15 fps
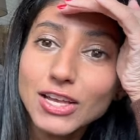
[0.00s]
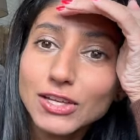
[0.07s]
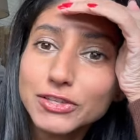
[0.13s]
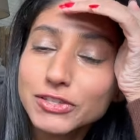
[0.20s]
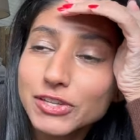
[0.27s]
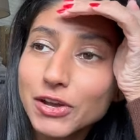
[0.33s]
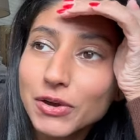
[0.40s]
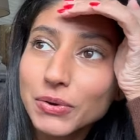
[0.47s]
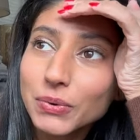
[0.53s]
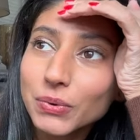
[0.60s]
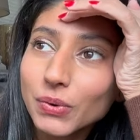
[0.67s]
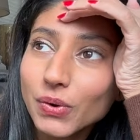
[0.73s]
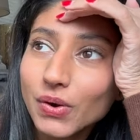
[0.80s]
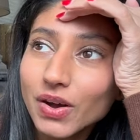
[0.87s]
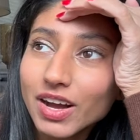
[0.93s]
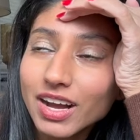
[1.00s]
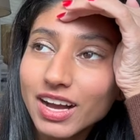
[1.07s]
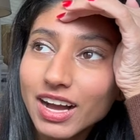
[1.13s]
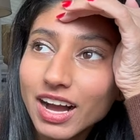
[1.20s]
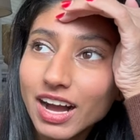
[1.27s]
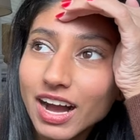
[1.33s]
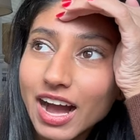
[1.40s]
So
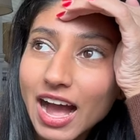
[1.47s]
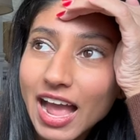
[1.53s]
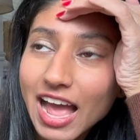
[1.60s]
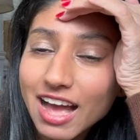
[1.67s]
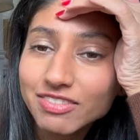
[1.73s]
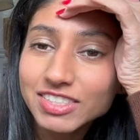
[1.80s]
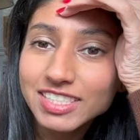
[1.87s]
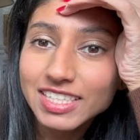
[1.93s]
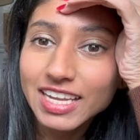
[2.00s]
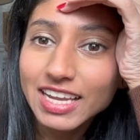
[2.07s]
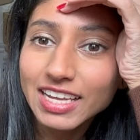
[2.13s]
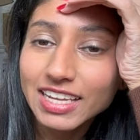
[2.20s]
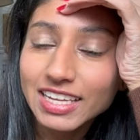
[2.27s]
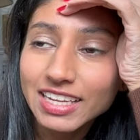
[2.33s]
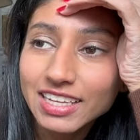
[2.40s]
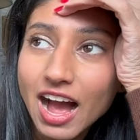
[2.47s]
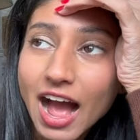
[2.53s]
I have to say